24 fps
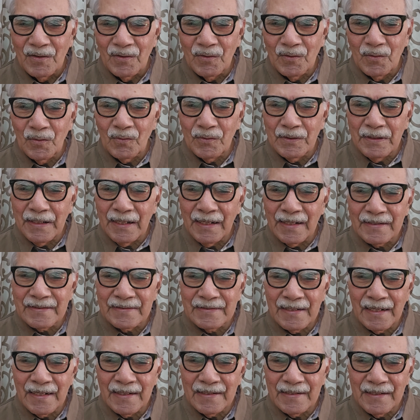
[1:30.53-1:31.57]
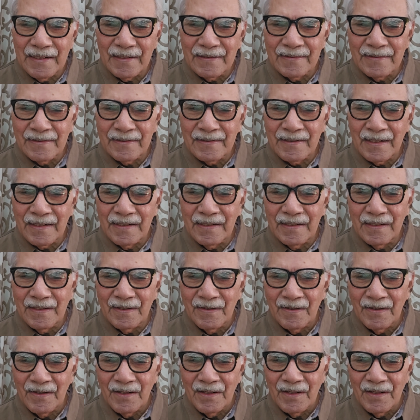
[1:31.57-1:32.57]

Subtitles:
to the extent necessary